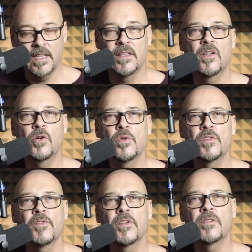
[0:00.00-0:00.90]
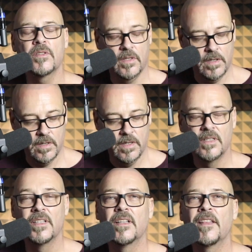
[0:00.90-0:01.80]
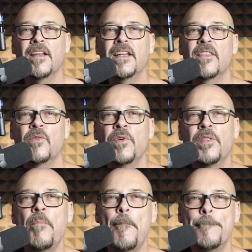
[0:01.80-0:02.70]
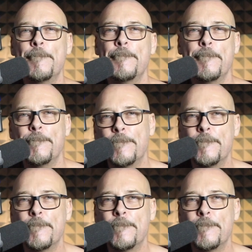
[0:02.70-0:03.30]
Get the chords first, and then get the rhythm.